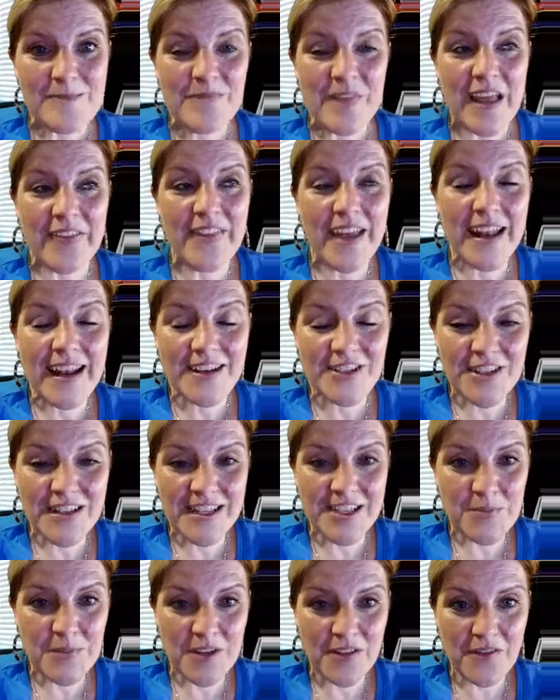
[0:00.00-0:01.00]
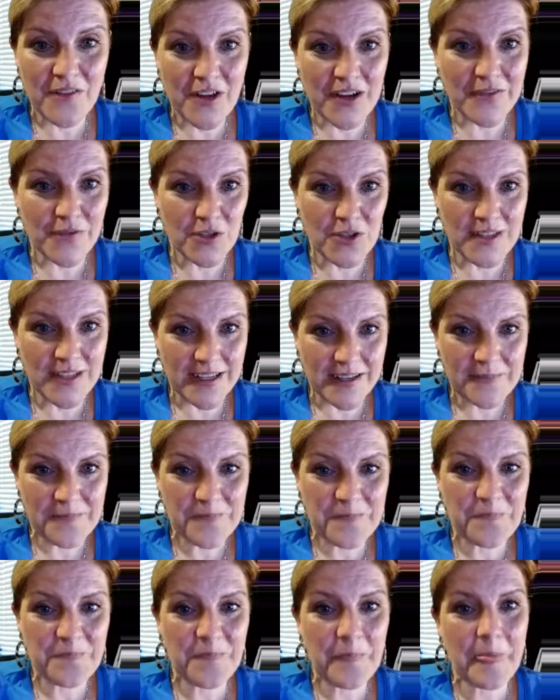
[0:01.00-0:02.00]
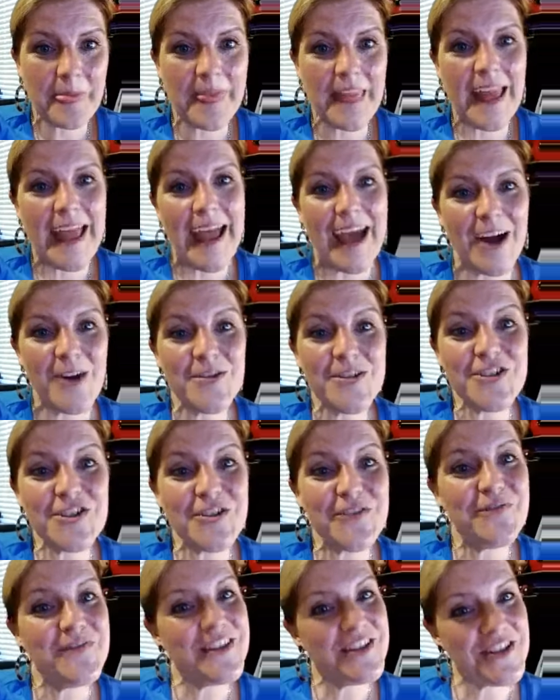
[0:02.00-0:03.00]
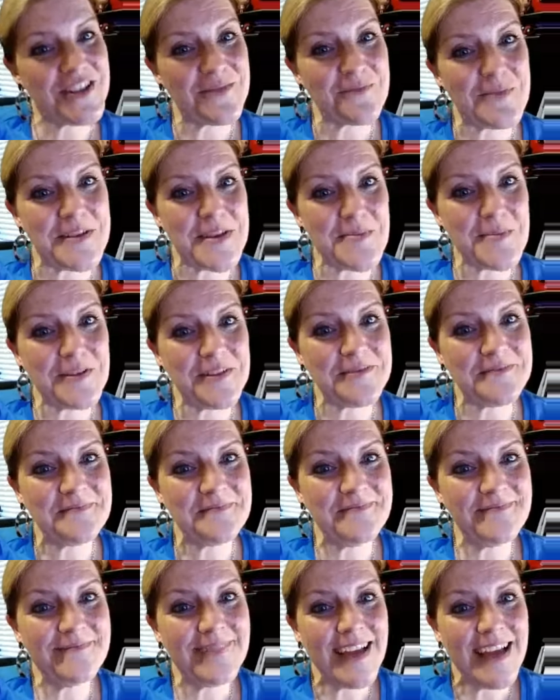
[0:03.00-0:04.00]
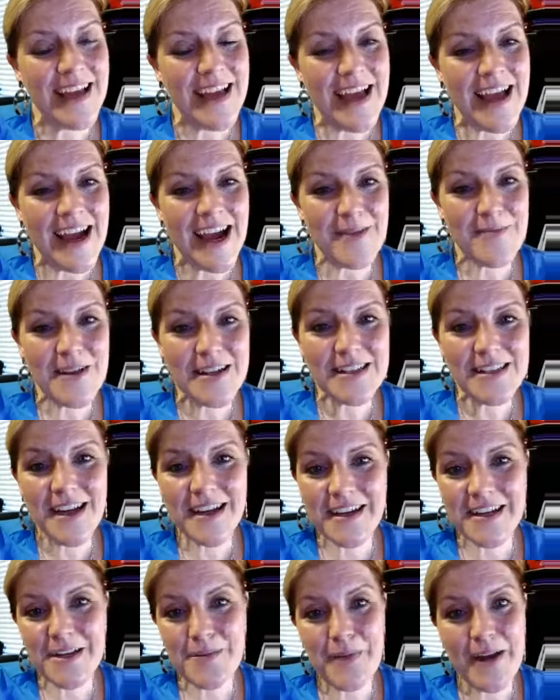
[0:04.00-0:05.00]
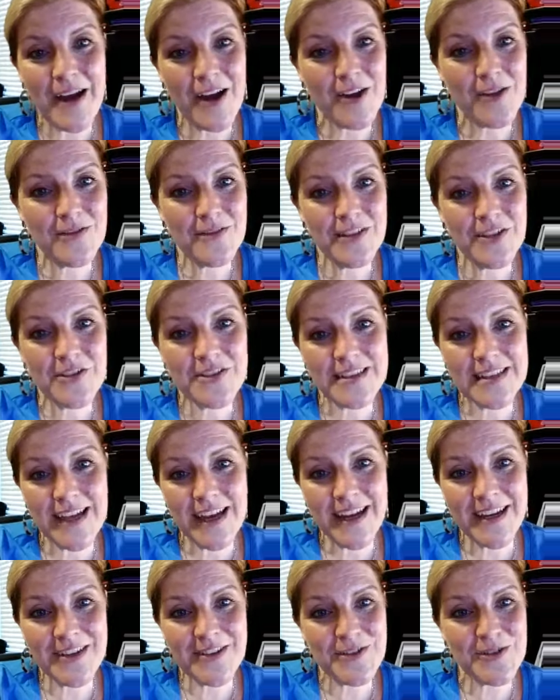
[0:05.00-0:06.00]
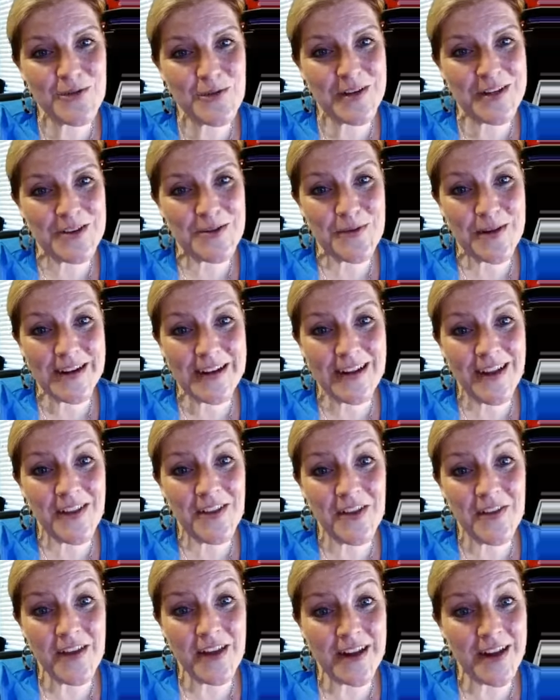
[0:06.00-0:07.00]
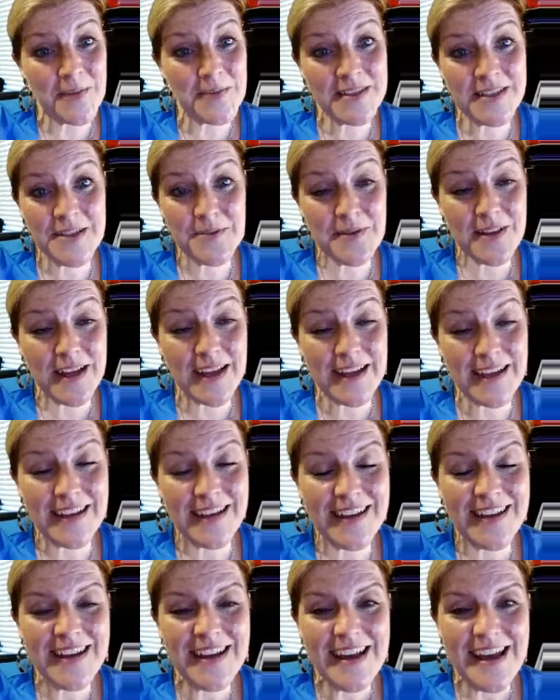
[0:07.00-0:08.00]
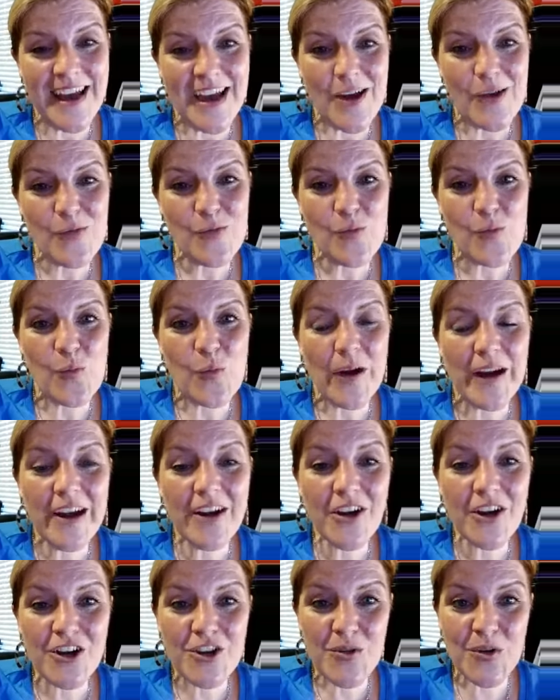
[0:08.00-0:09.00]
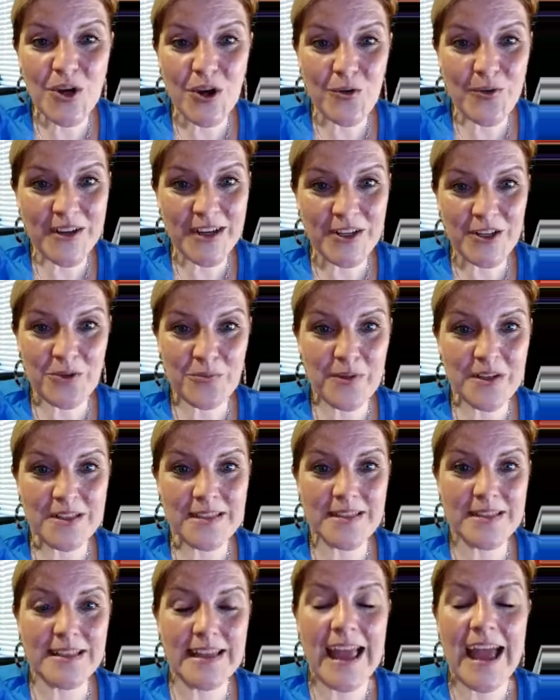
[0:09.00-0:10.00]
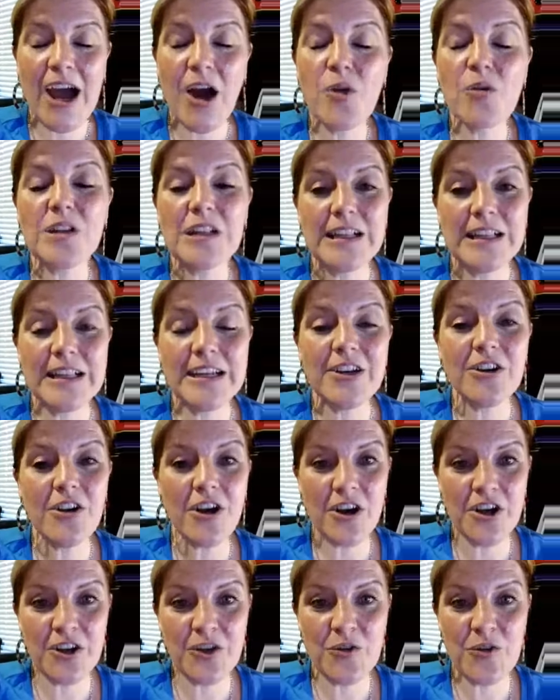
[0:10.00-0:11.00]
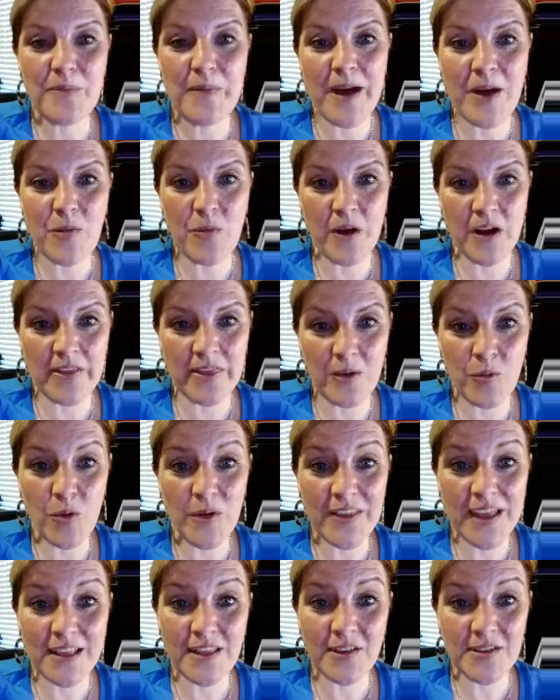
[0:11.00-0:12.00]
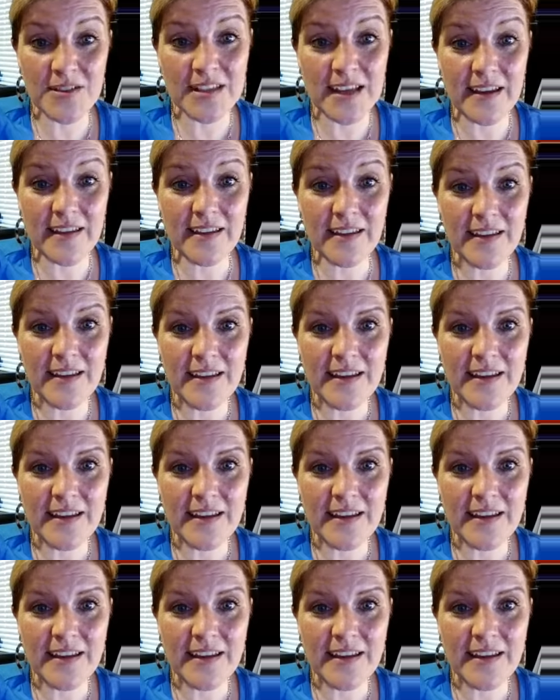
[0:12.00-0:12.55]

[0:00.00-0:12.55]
And that actually leads me to the very first thing. How is your vision, people? I'm not talking about your site, your 2020, although that comes into play. Where are you going in your business, and how clear are you about what that looks like?